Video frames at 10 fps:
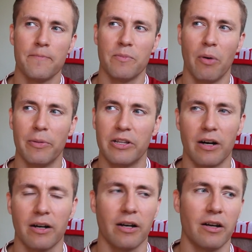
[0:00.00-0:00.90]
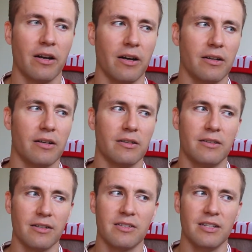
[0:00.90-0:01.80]
Bobby Duncan
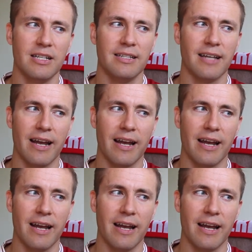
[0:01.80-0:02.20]
doesn't need